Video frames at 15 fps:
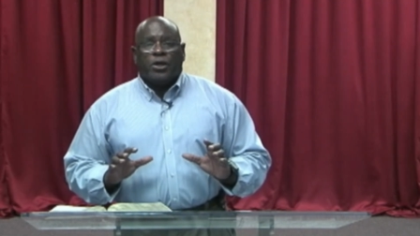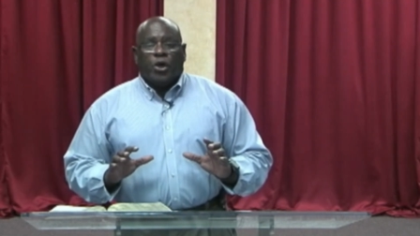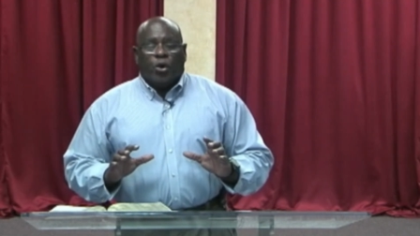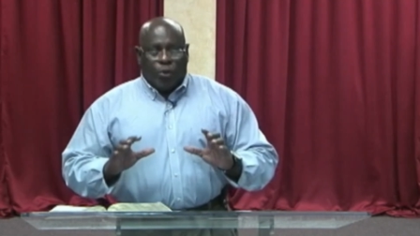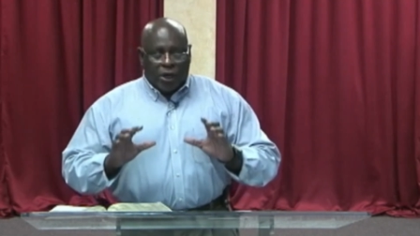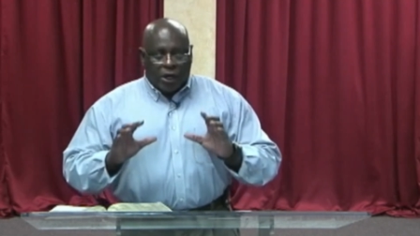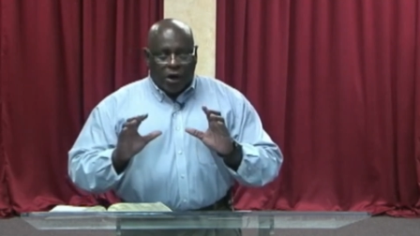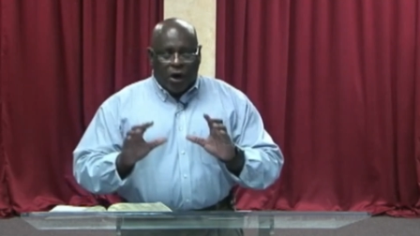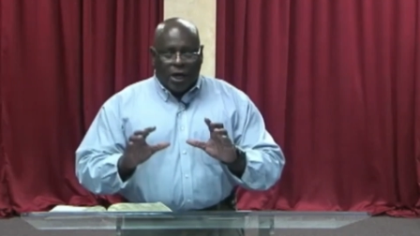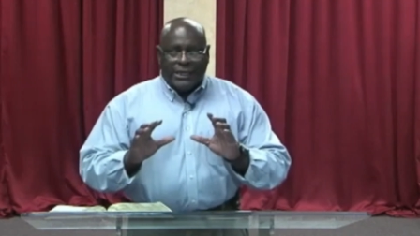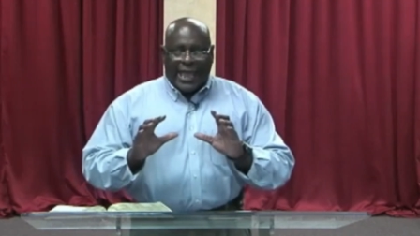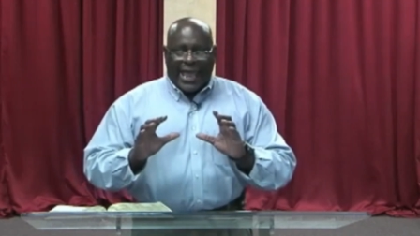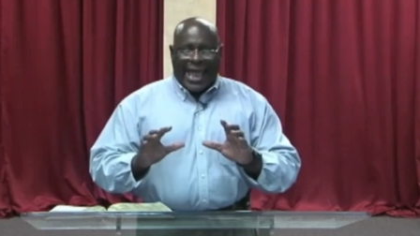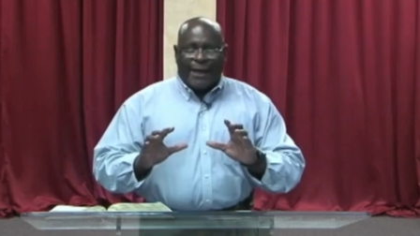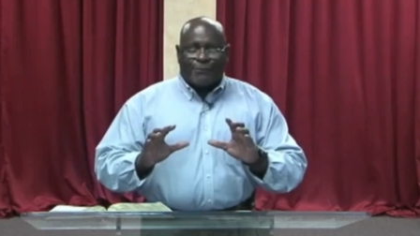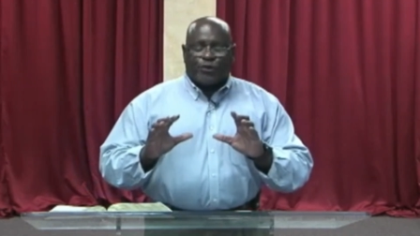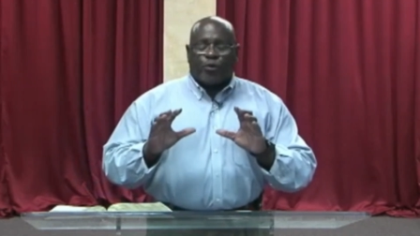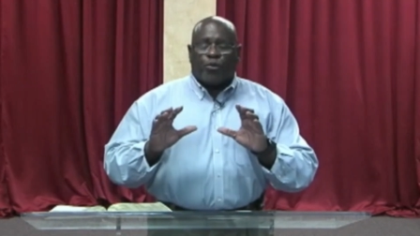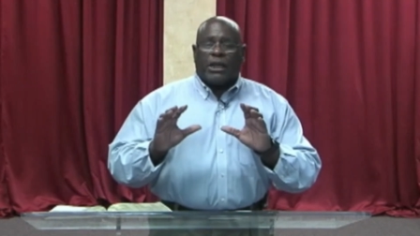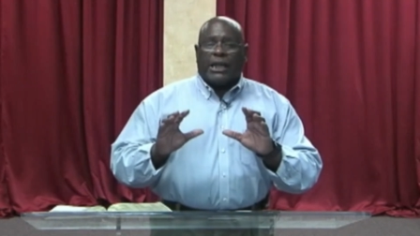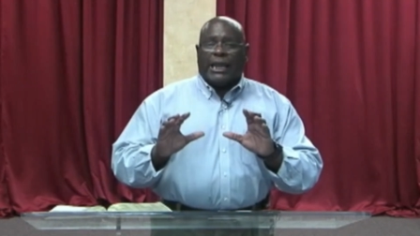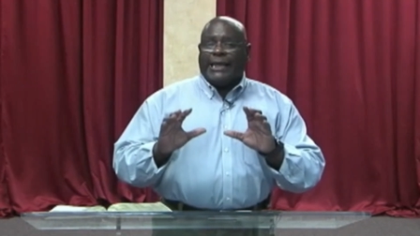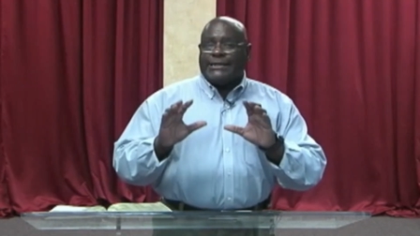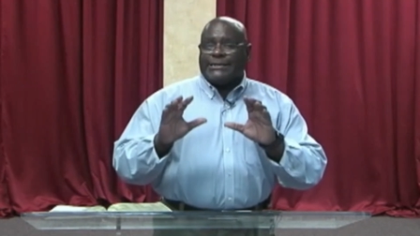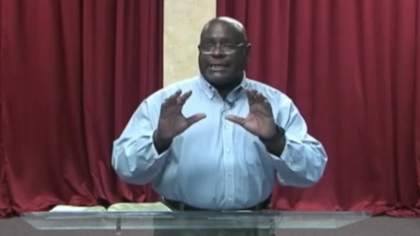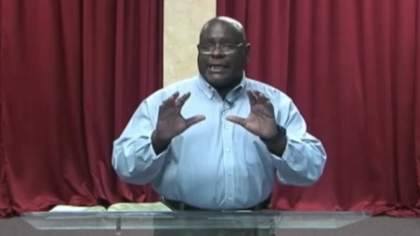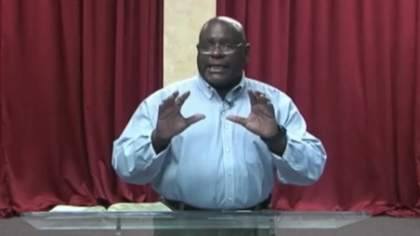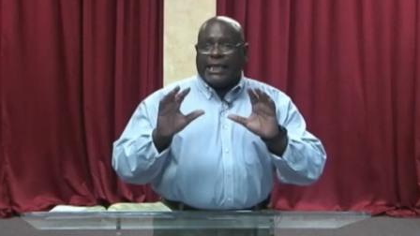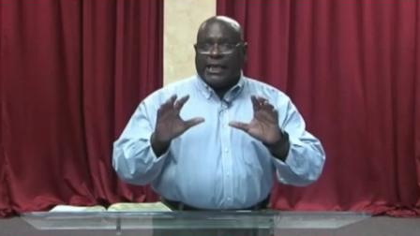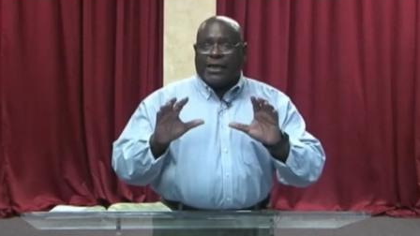we're going to have to relate
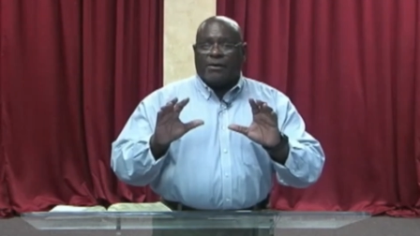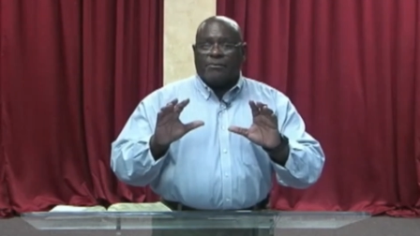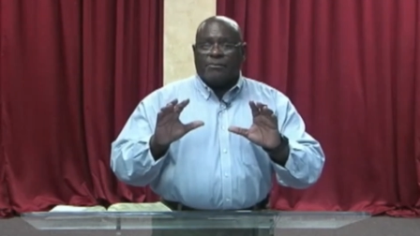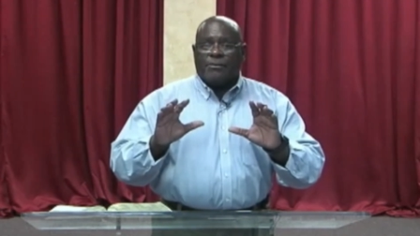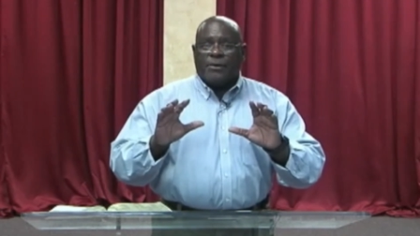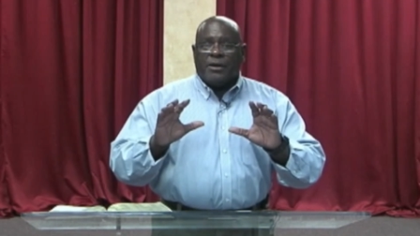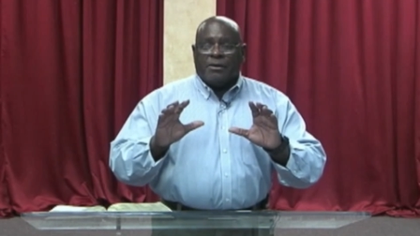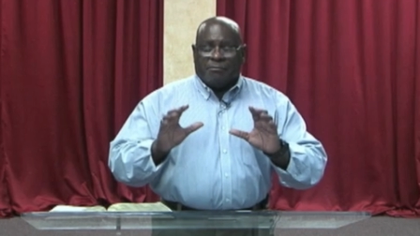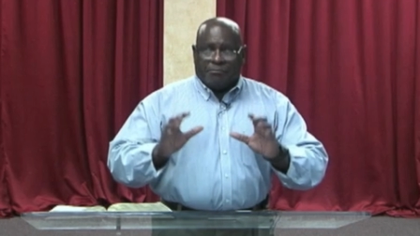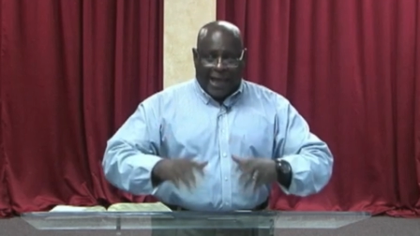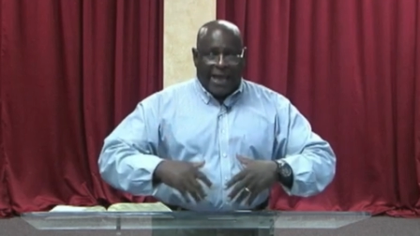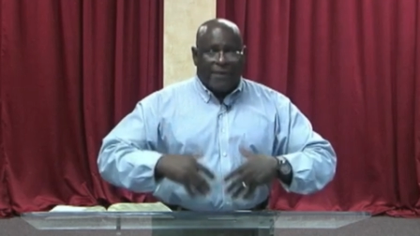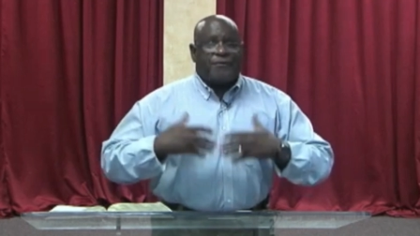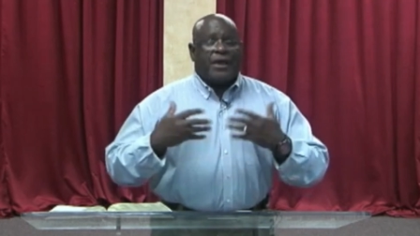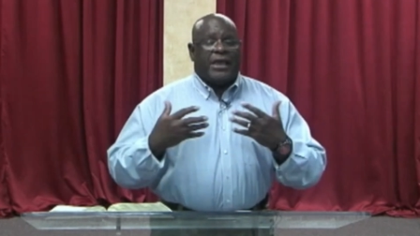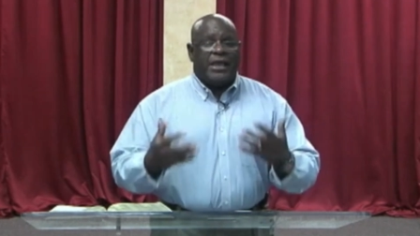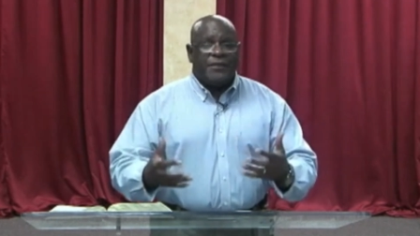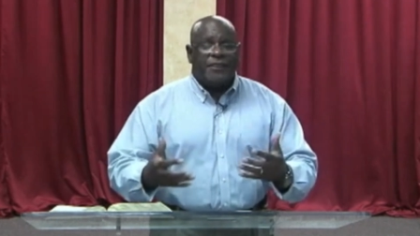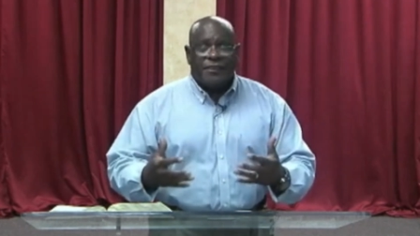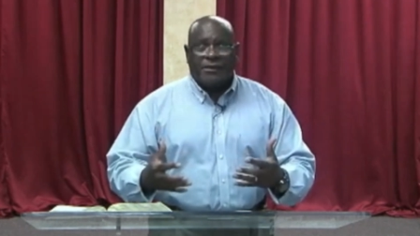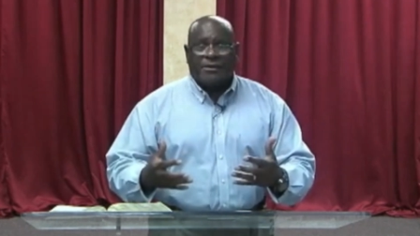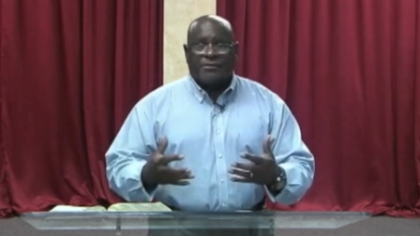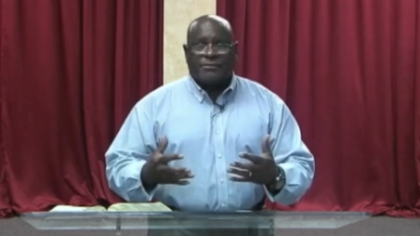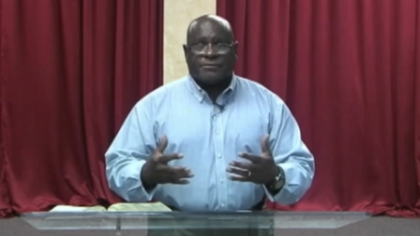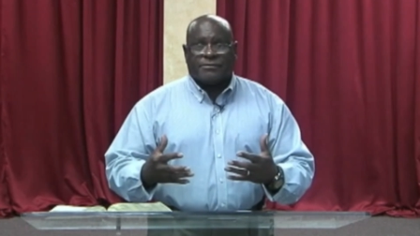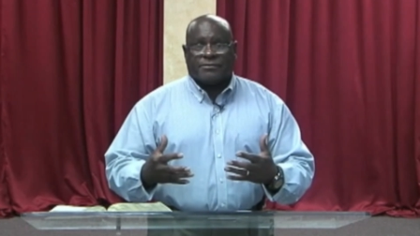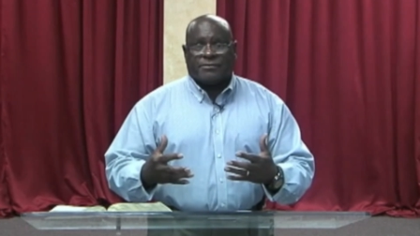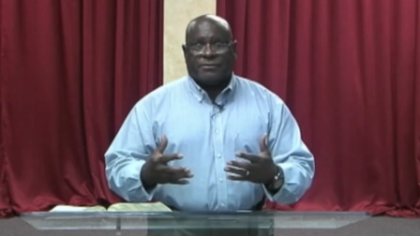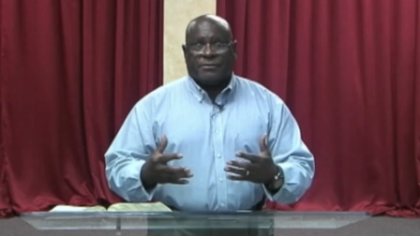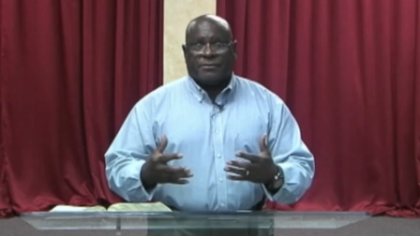to Him by faith.
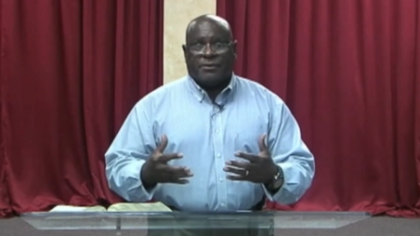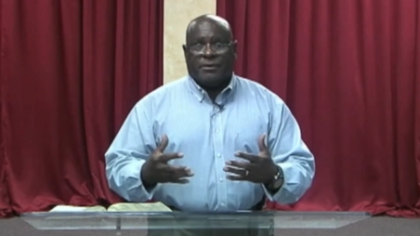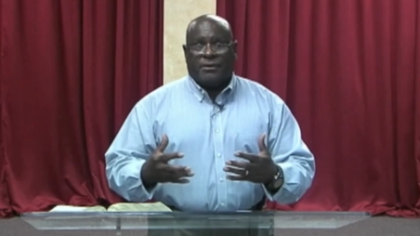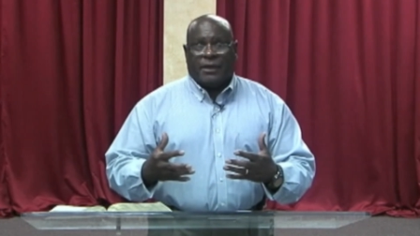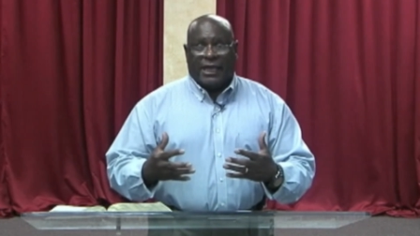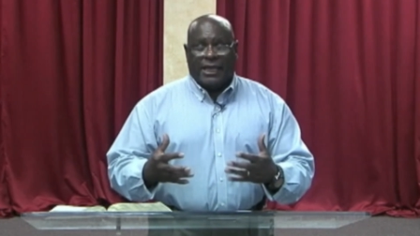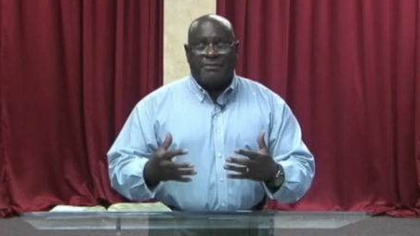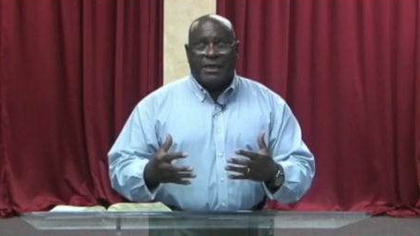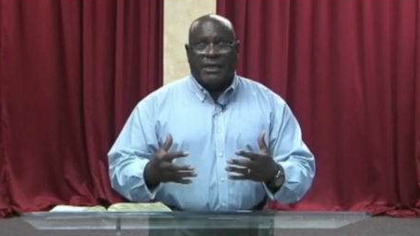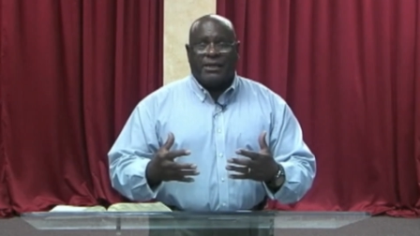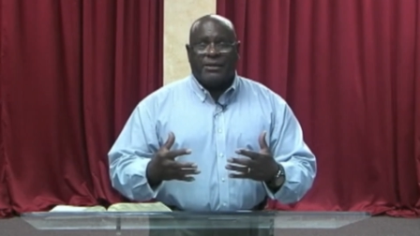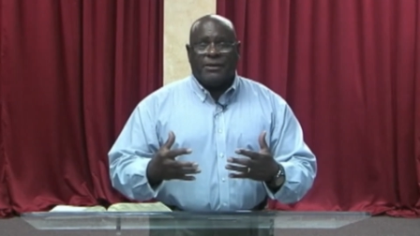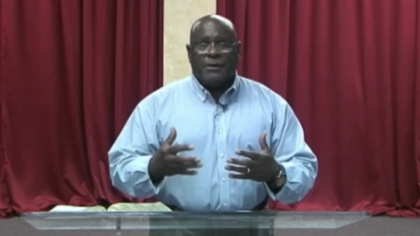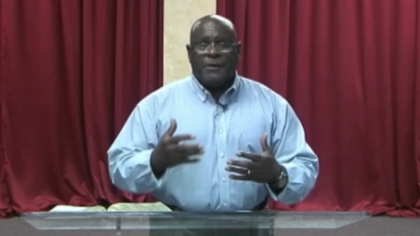Amen.